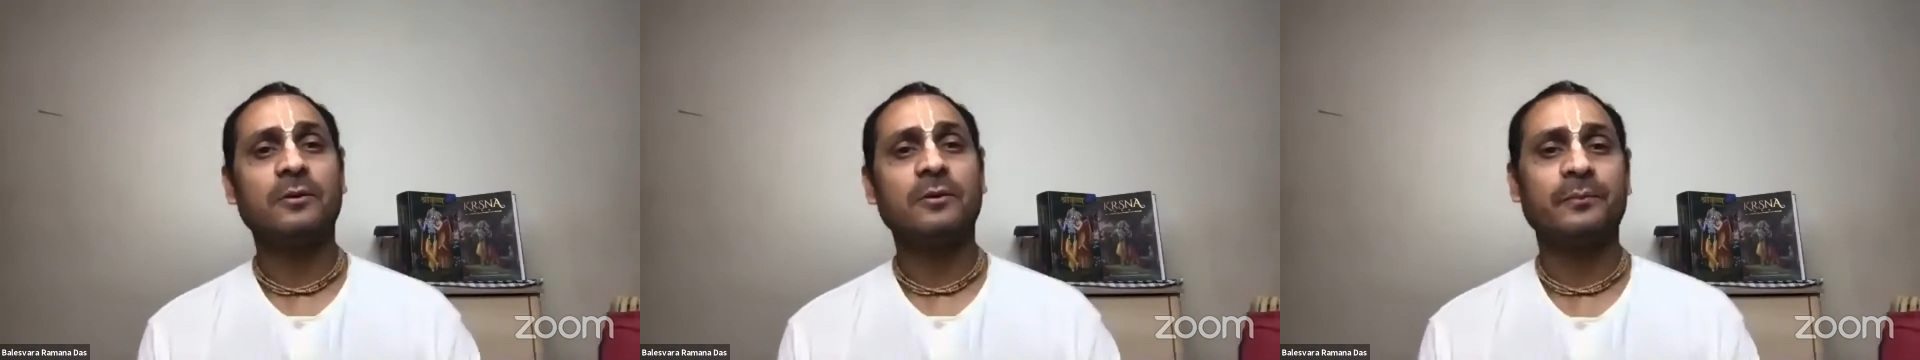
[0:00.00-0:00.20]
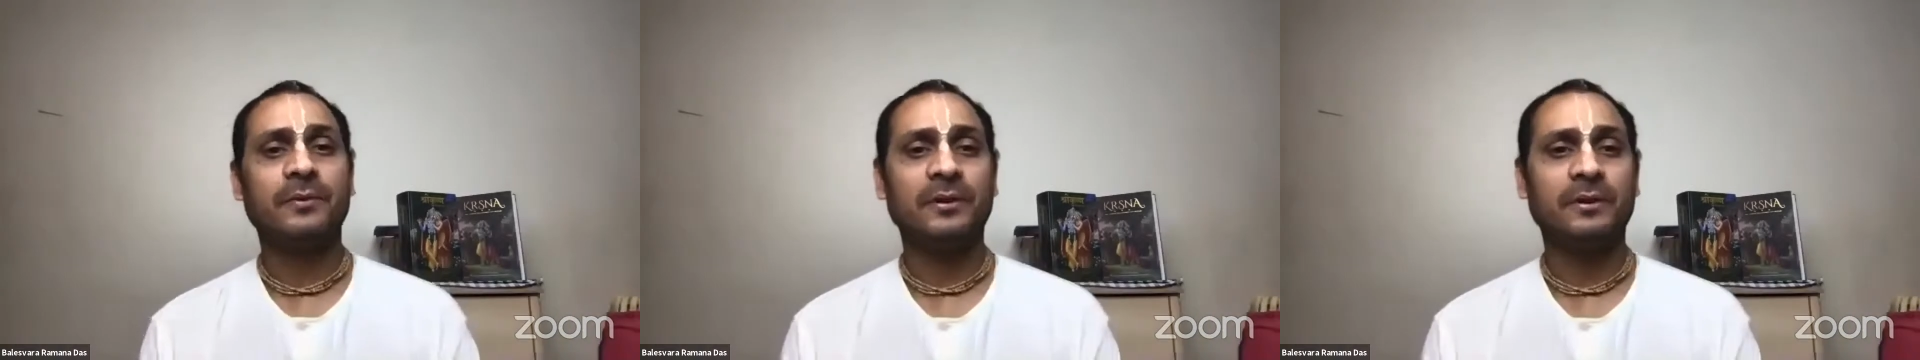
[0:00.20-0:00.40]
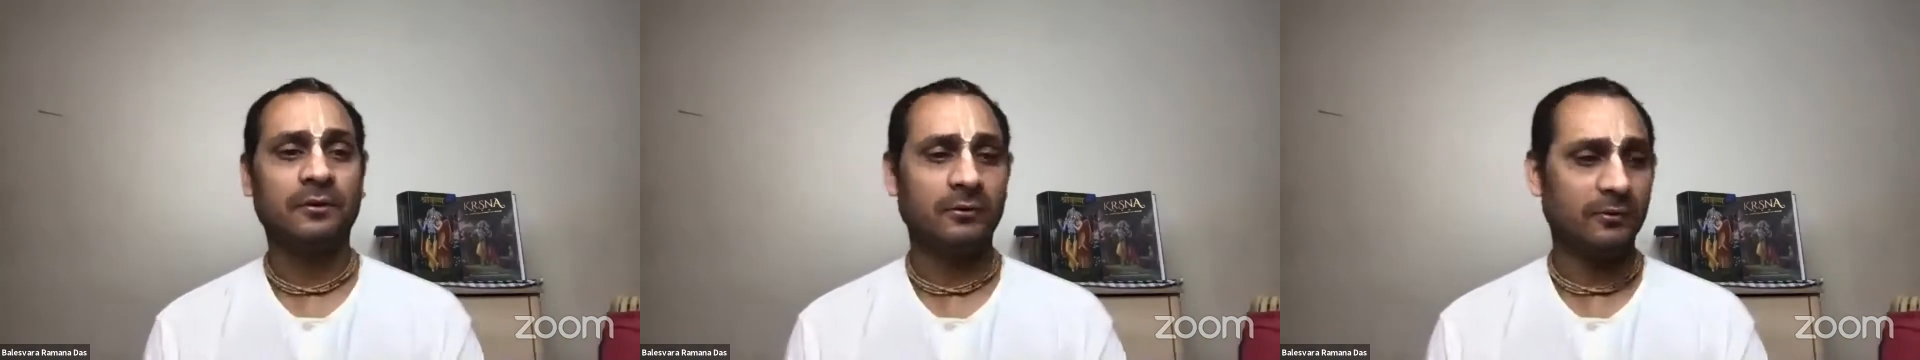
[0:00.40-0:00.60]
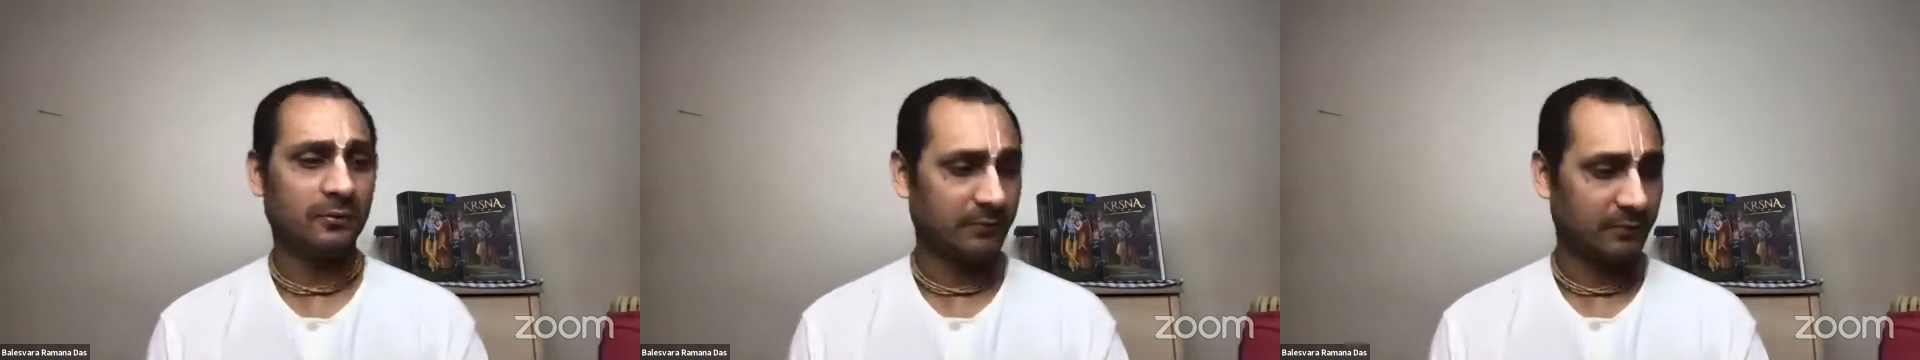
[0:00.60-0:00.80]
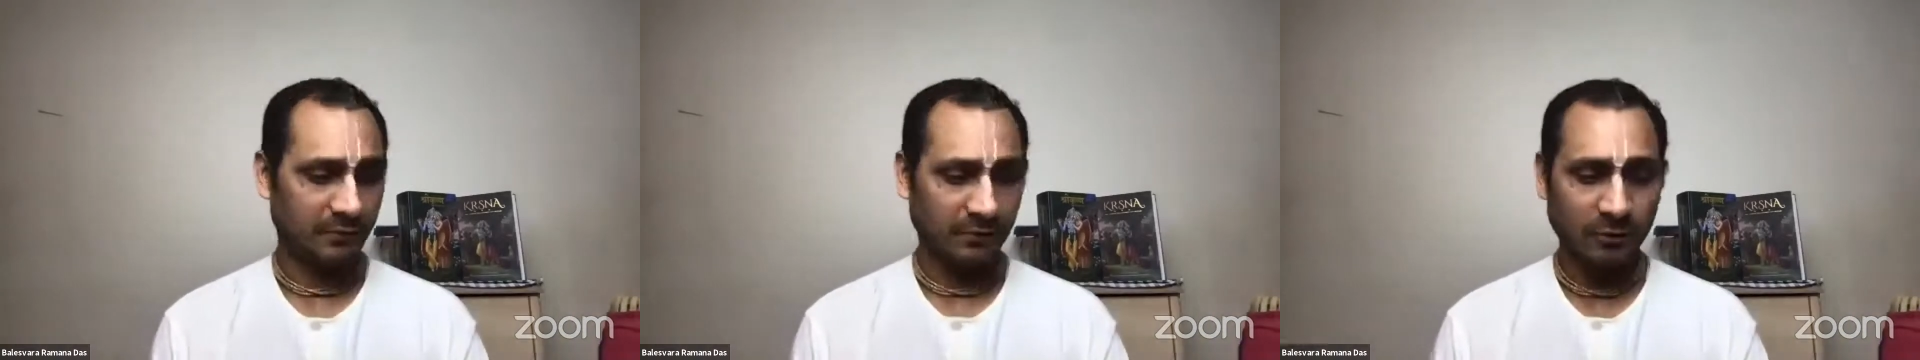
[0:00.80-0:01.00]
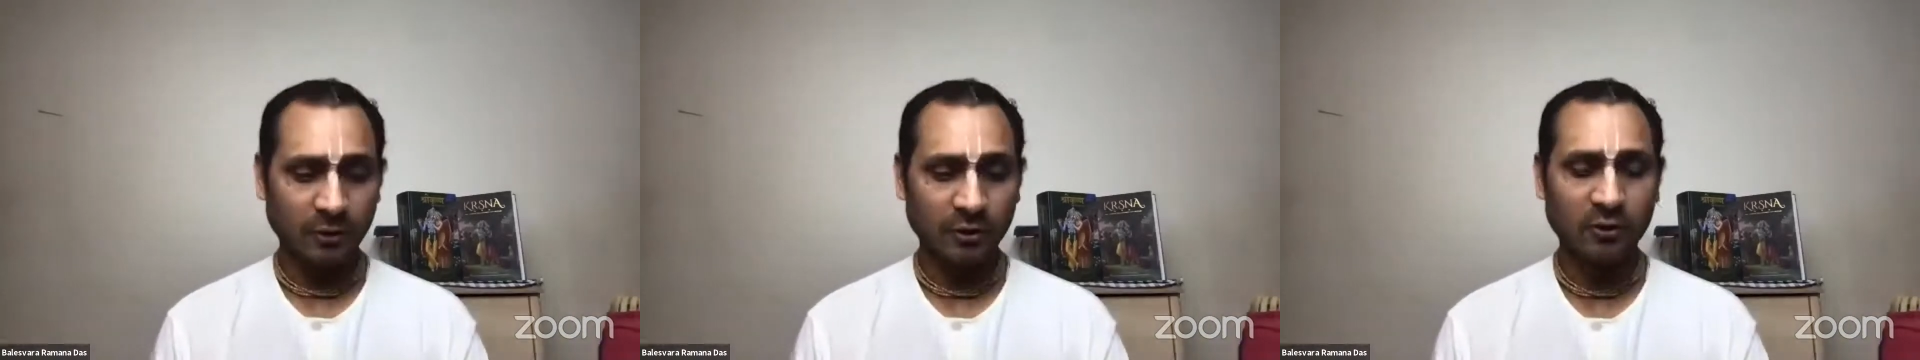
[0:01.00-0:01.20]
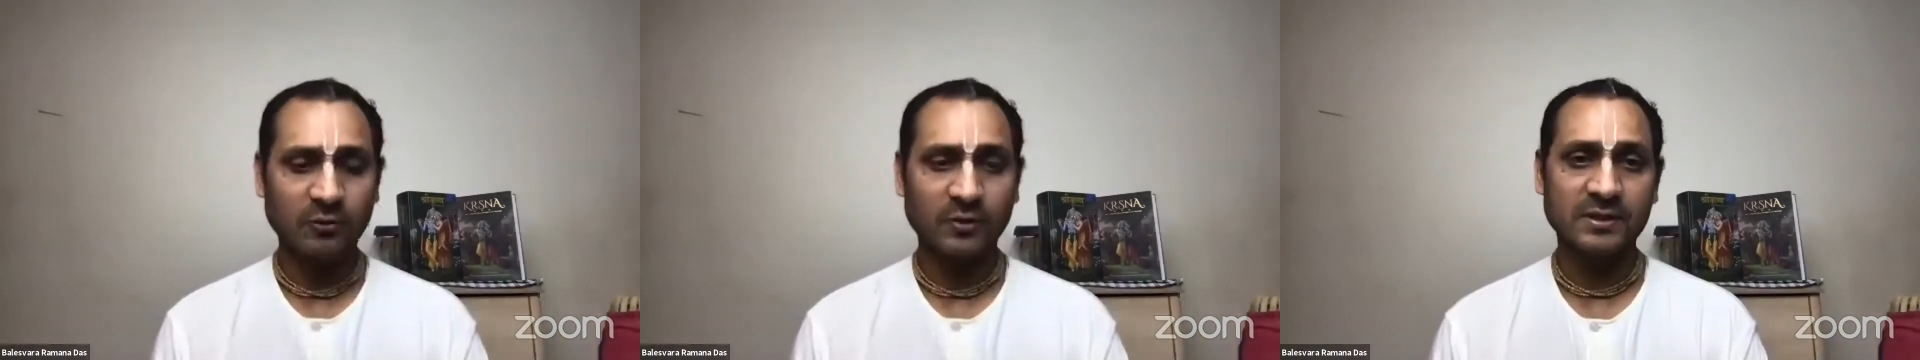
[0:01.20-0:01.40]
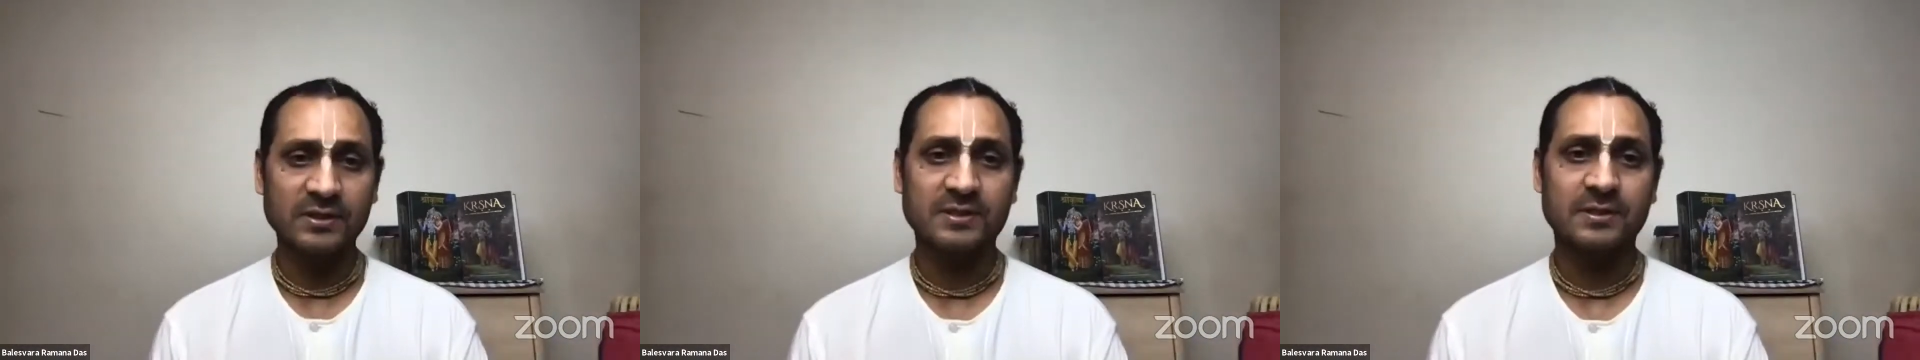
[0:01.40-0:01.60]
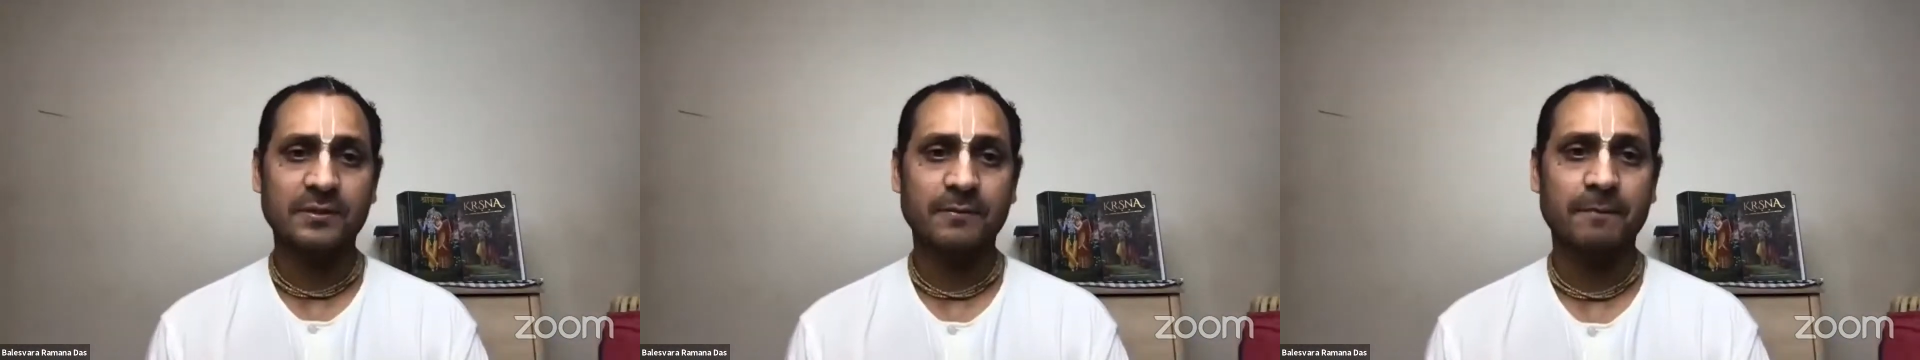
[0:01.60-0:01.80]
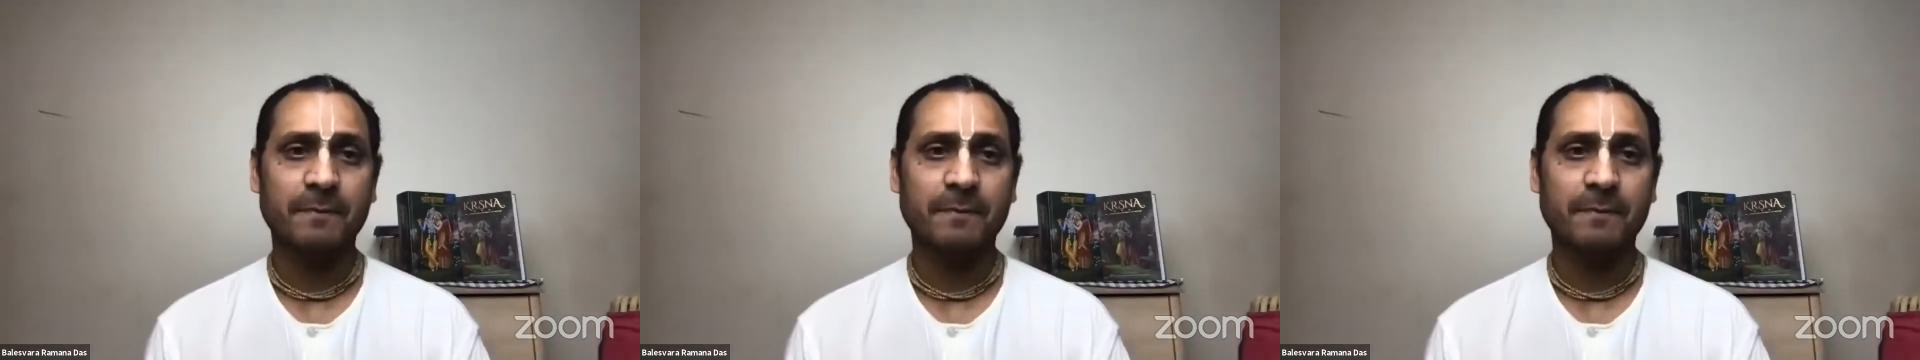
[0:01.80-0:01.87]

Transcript: of Kauravas,